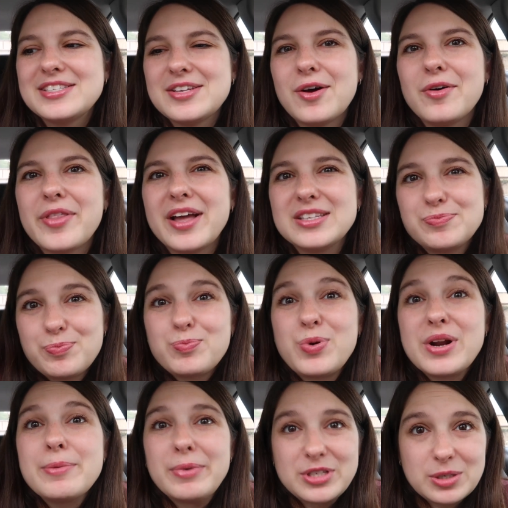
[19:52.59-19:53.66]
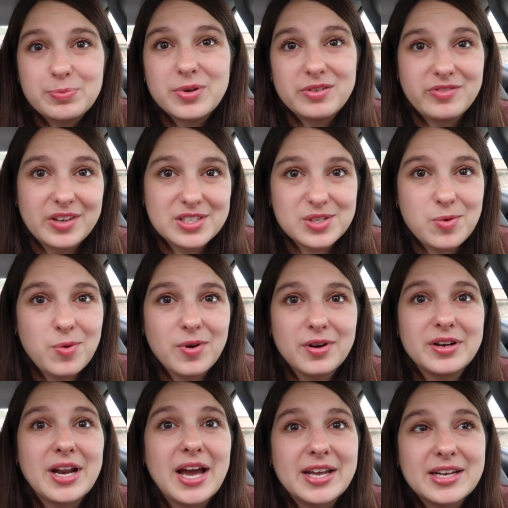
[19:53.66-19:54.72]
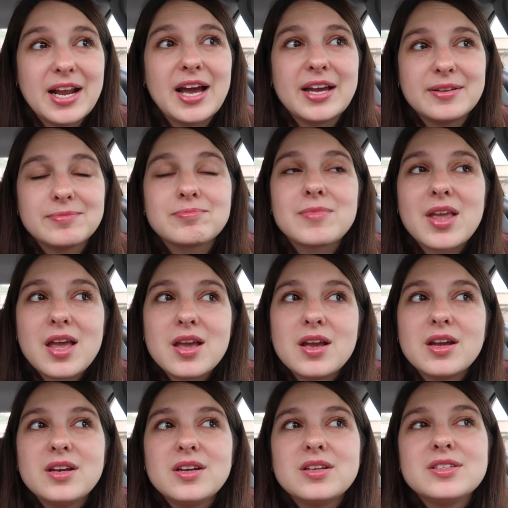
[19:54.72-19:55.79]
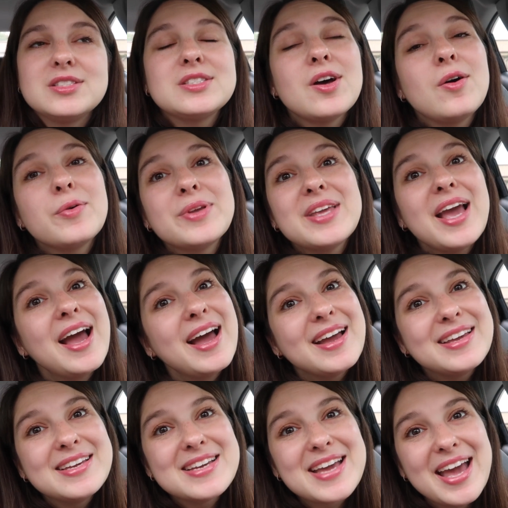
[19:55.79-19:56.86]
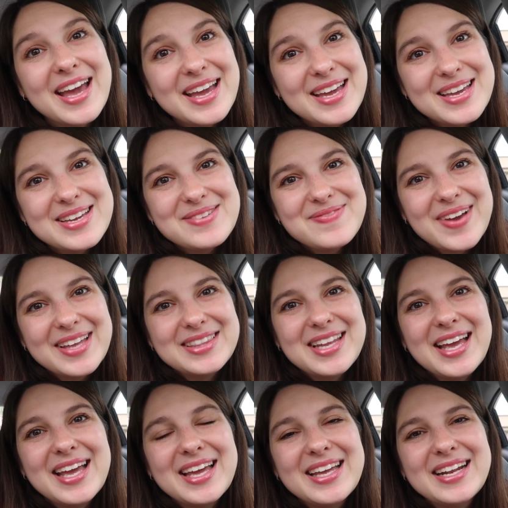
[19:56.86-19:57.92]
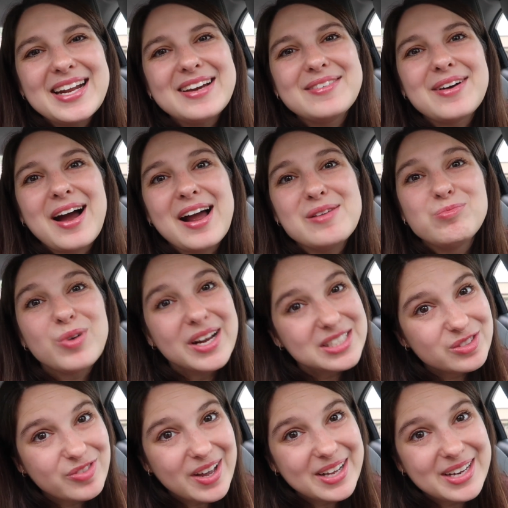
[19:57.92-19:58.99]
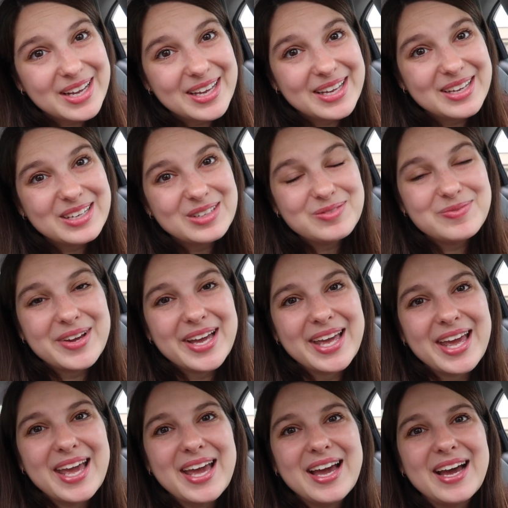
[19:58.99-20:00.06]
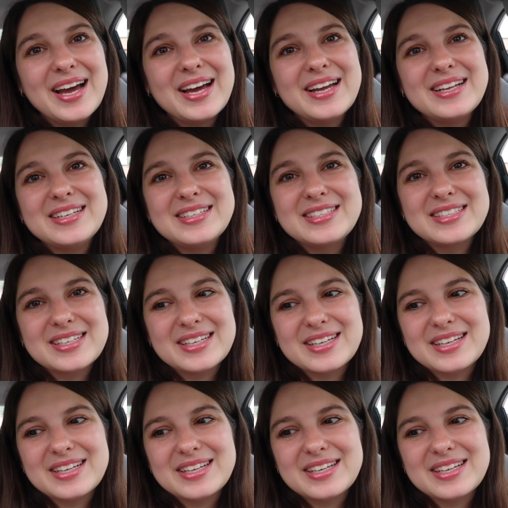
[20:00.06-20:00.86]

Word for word: so that's pretty much a perfect score, a nine. So yeah, he came and then I breastfed him and